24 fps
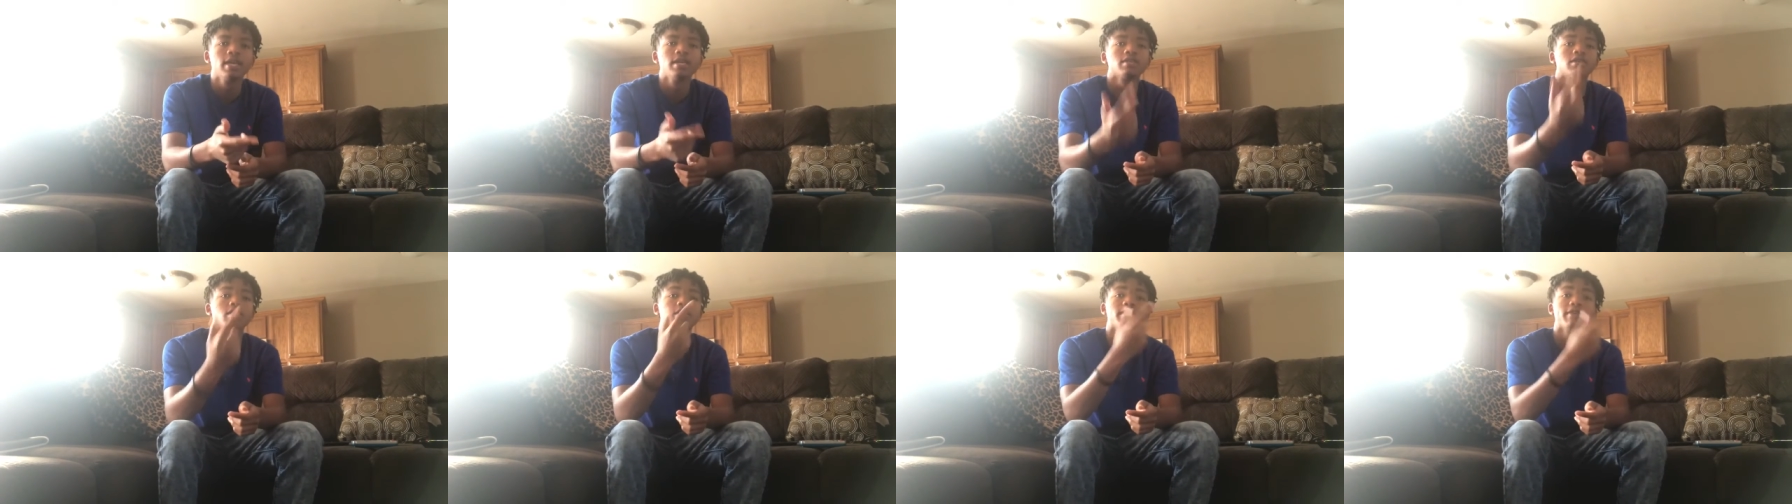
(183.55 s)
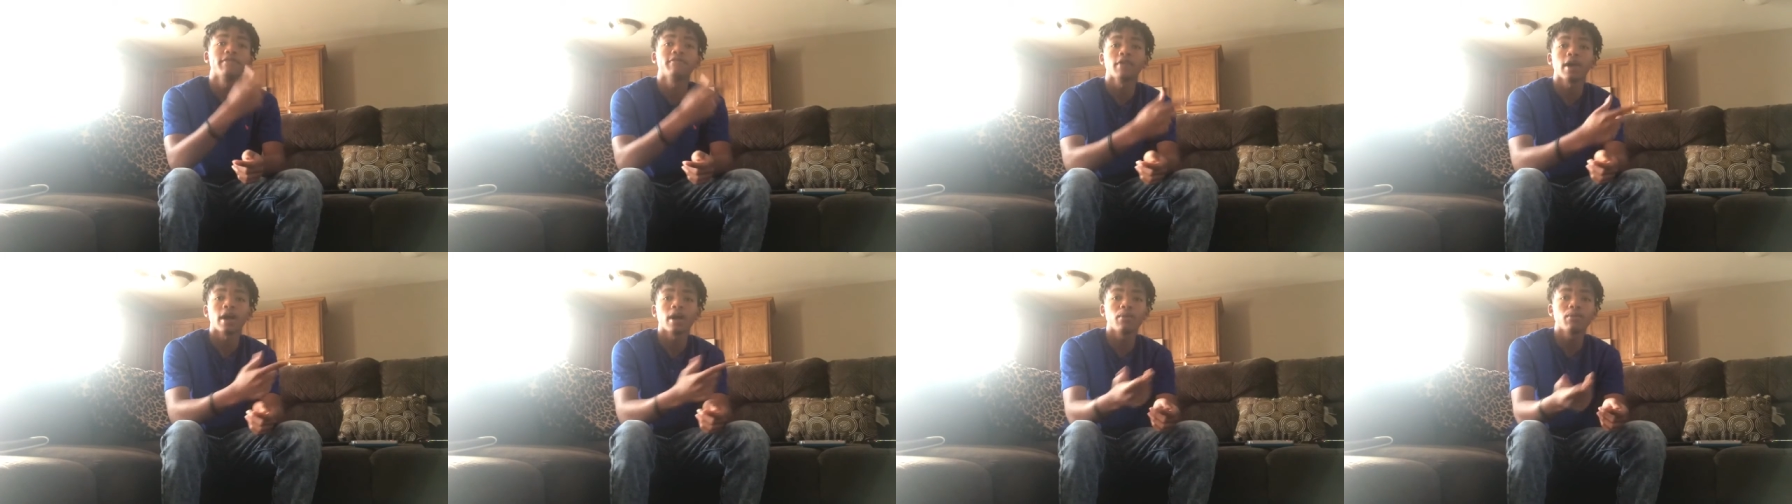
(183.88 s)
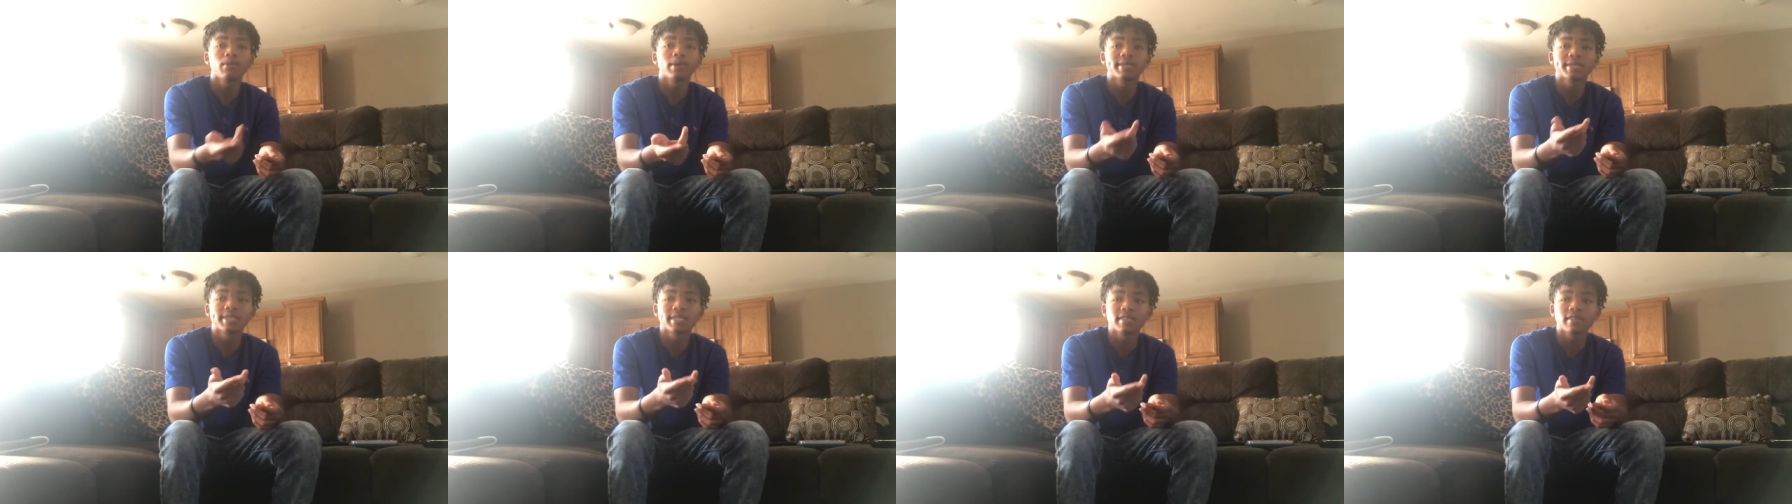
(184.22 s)
So if y'all
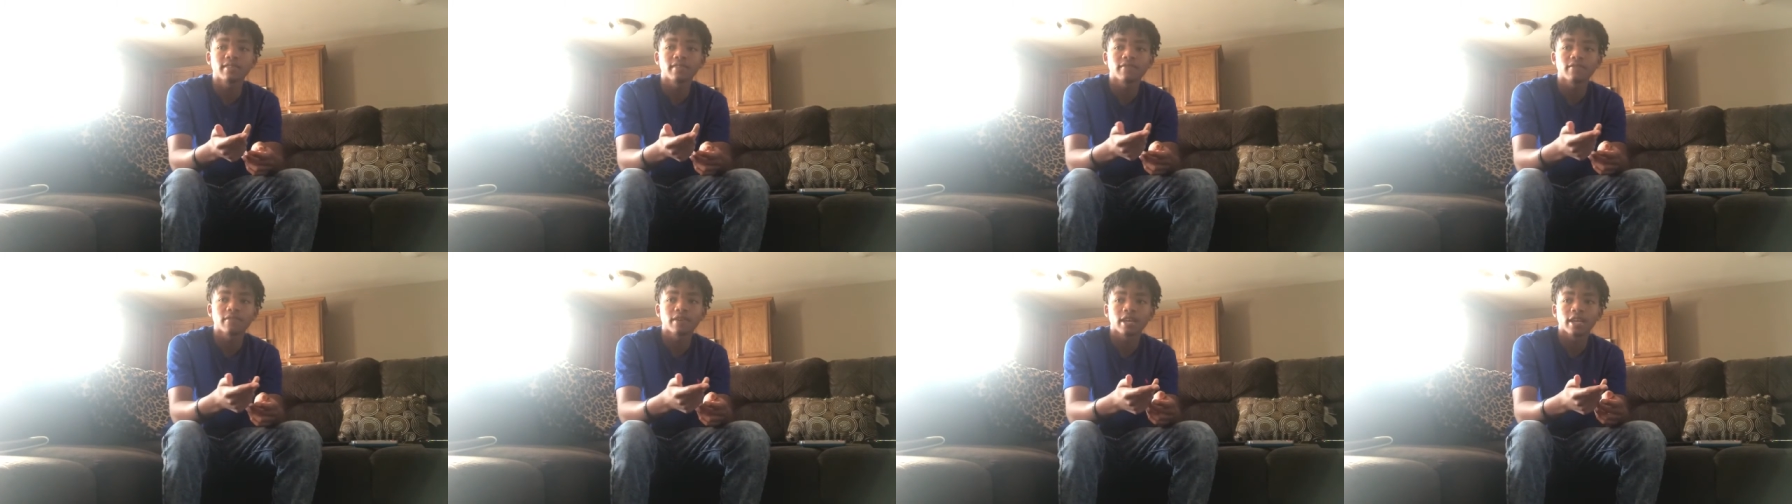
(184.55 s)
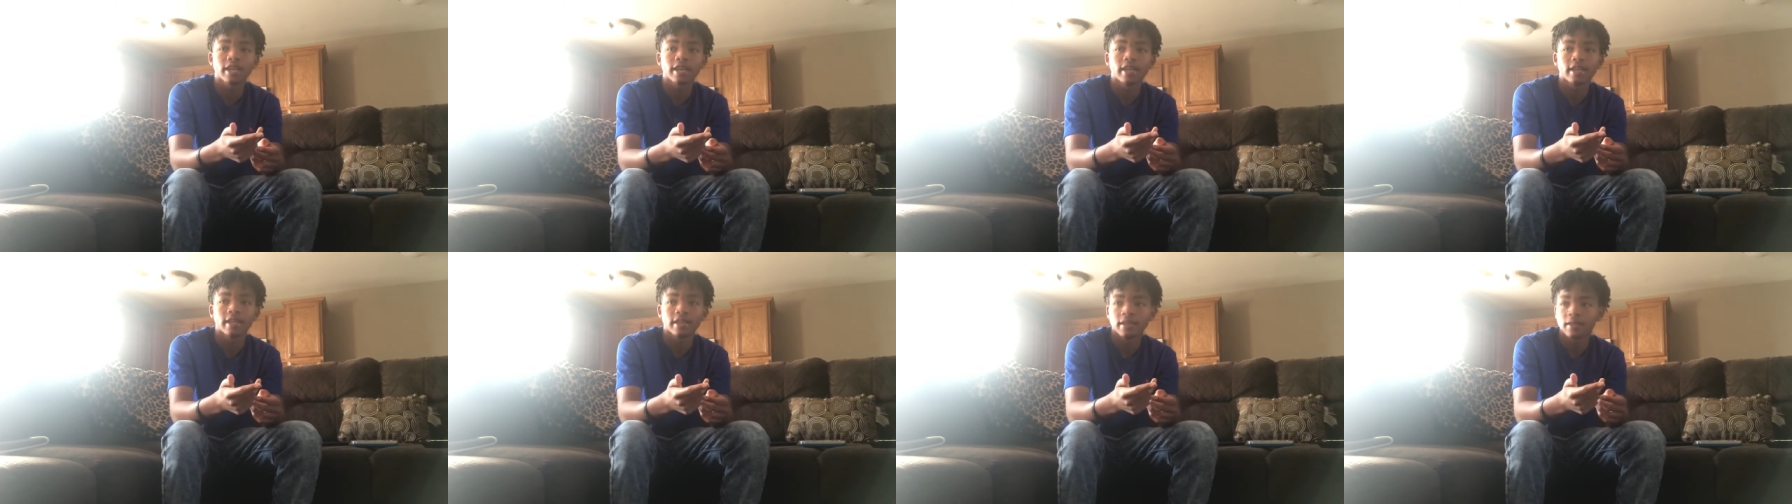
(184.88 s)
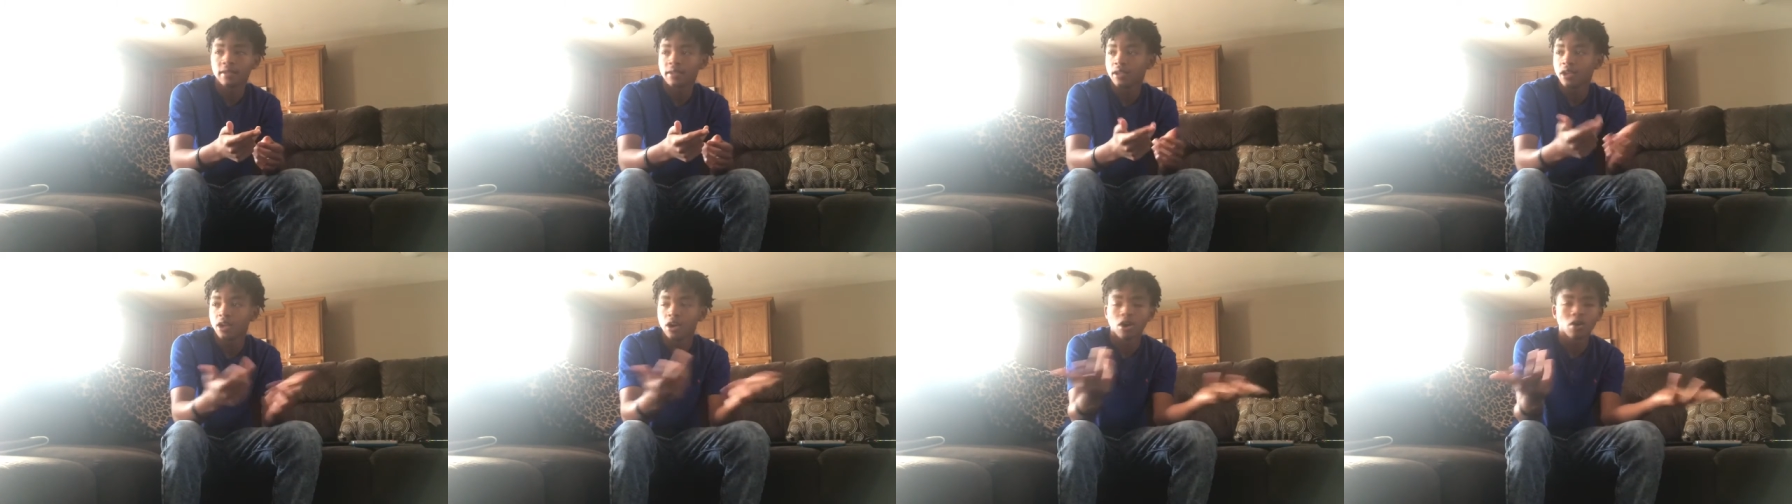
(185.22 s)
wanna see a fucking
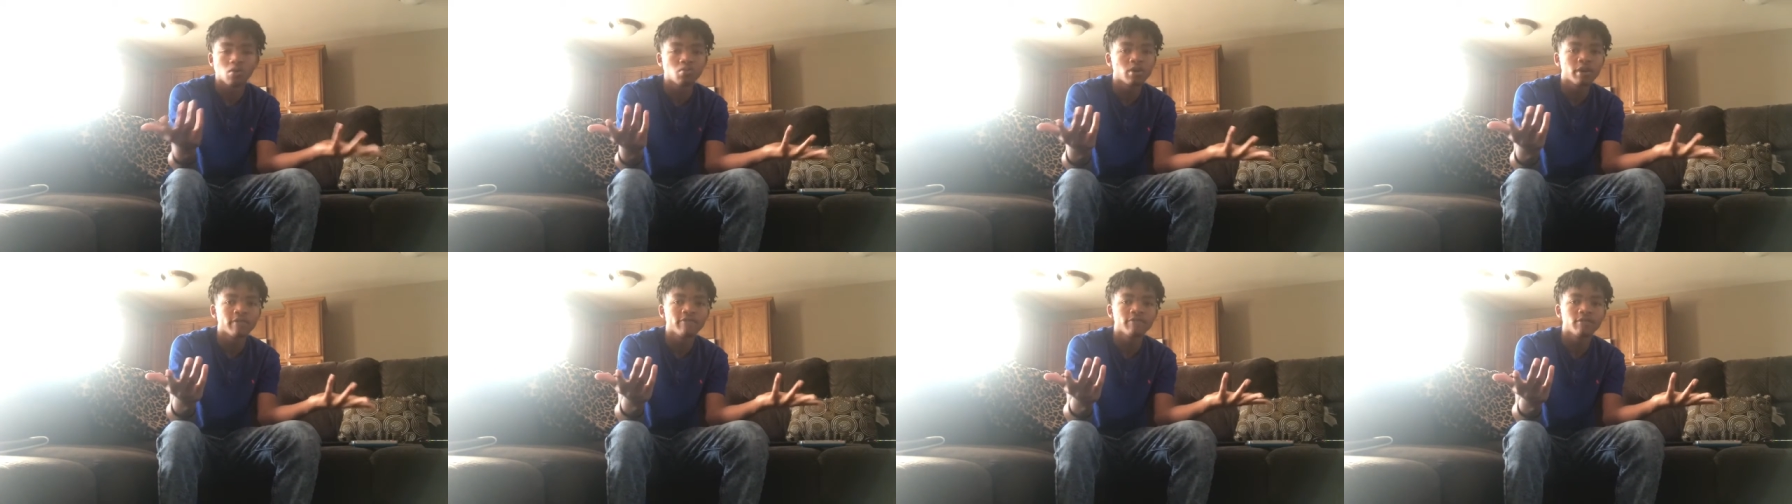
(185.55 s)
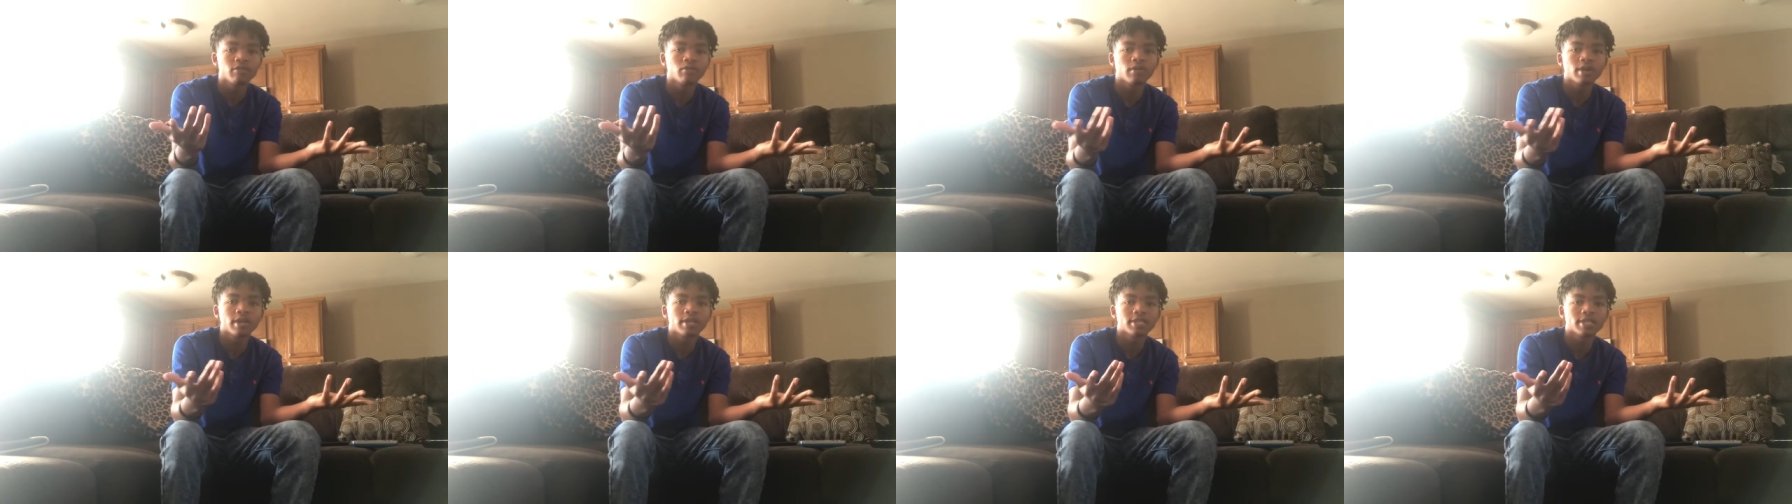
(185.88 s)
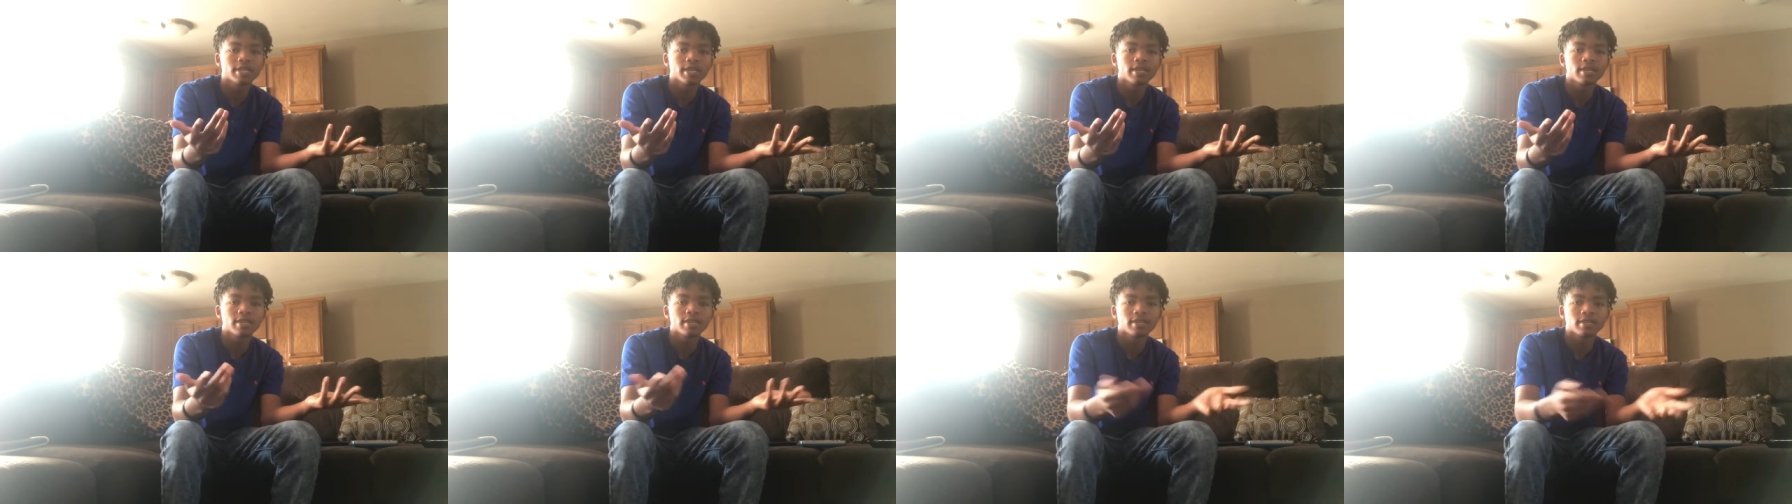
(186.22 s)
a one v one
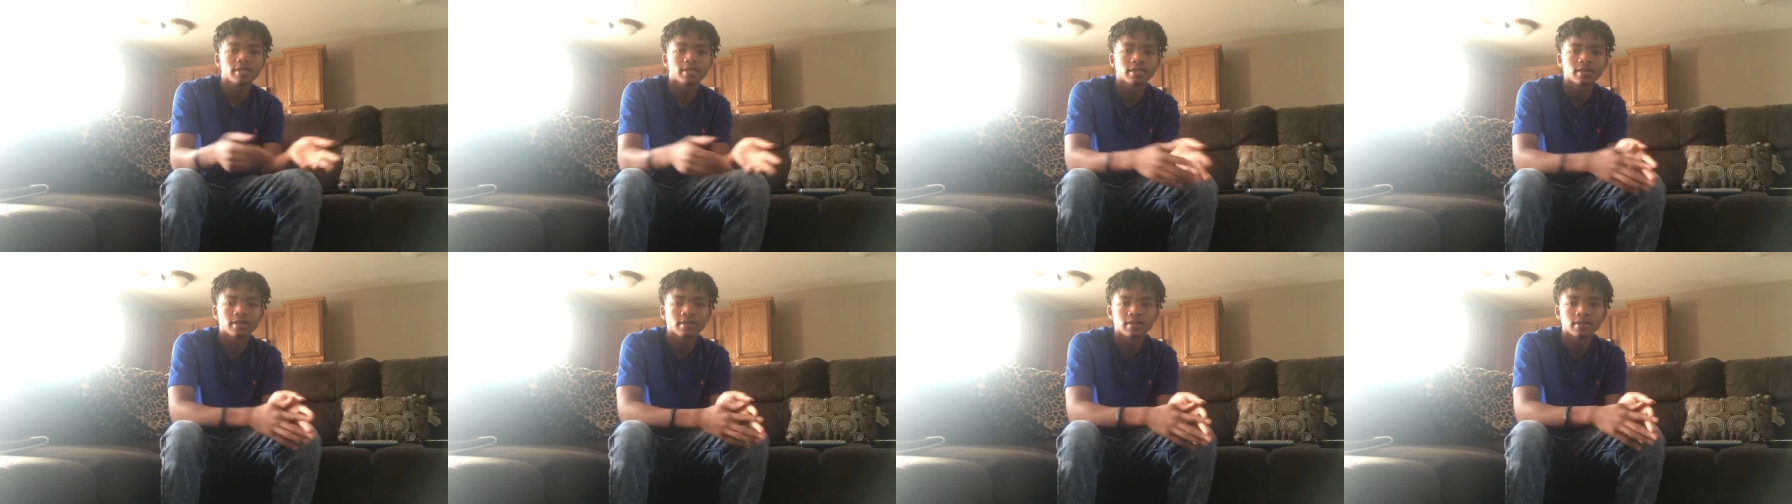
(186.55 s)
challenge